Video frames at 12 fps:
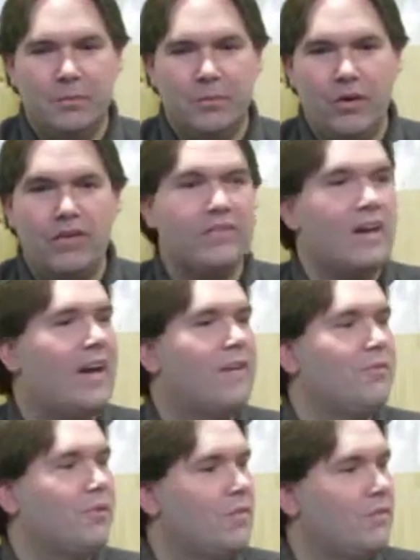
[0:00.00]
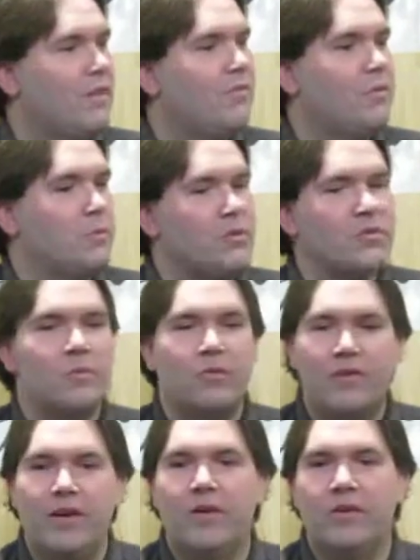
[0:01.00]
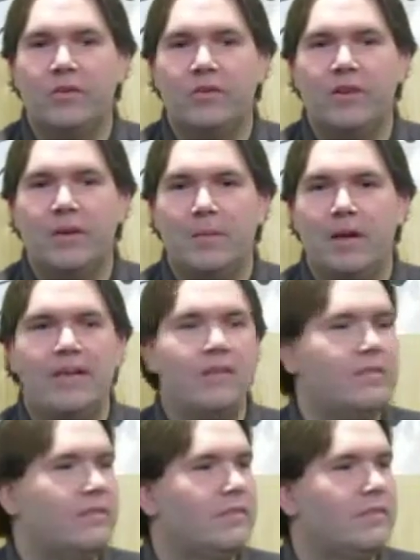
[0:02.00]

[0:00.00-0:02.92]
Praise God for his love for miserable failures. Amen.